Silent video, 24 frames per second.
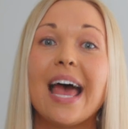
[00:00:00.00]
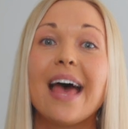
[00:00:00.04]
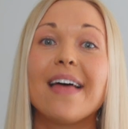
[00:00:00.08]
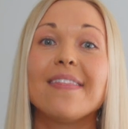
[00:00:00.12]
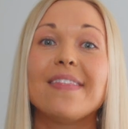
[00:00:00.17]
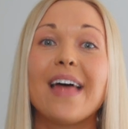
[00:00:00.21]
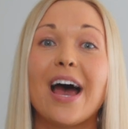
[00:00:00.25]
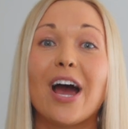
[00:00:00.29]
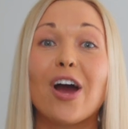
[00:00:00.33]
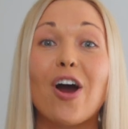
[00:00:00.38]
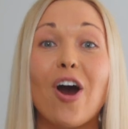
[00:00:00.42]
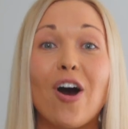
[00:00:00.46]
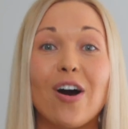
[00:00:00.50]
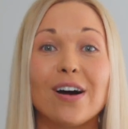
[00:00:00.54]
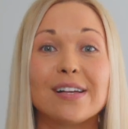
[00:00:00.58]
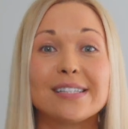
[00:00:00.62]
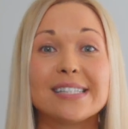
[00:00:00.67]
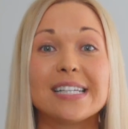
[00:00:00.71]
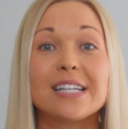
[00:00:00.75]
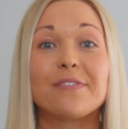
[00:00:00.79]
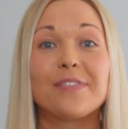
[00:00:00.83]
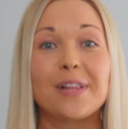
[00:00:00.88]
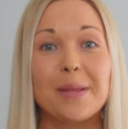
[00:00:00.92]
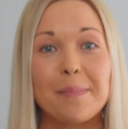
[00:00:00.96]
that cause
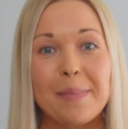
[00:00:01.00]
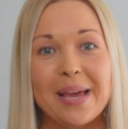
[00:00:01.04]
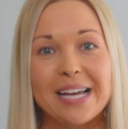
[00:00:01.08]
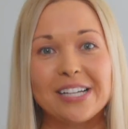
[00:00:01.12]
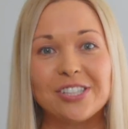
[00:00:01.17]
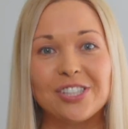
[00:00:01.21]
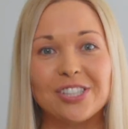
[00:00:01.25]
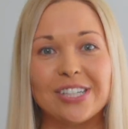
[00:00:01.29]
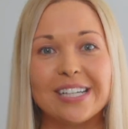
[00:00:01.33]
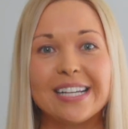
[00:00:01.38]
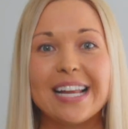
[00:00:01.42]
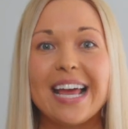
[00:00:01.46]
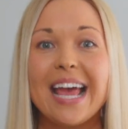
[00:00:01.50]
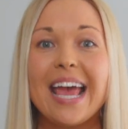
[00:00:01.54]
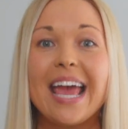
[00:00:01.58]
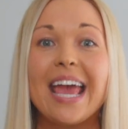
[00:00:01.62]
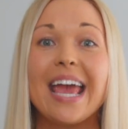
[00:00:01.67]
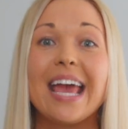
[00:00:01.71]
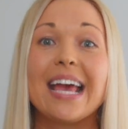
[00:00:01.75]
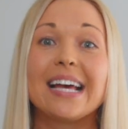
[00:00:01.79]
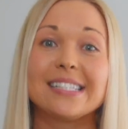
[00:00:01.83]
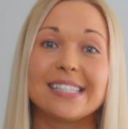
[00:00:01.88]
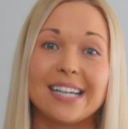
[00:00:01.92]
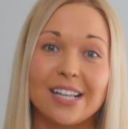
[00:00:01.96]
inflammation
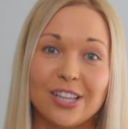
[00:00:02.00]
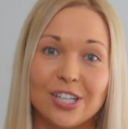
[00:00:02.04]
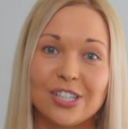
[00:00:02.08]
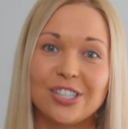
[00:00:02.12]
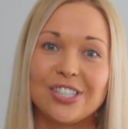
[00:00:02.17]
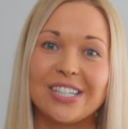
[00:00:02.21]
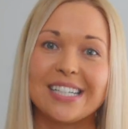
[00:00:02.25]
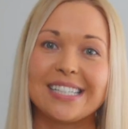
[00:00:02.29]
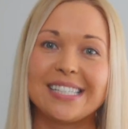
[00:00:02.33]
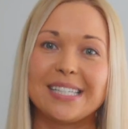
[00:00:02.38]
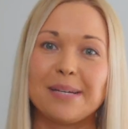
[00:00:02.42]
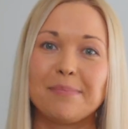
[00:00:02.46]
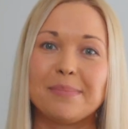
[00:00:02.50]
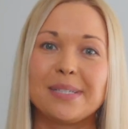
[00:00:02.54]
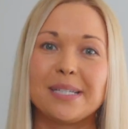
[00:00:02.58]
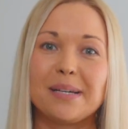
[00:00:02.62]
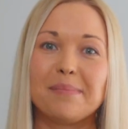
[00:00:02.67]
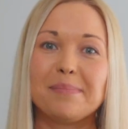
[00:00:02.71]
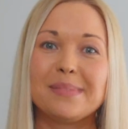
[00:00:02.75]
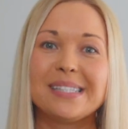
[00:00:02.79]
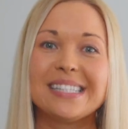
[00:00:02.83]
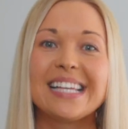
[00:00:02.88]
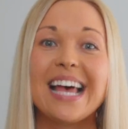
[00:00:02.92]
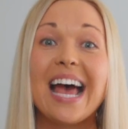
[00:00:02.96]
and allergic
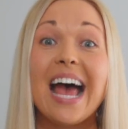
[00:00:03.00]
symptoms.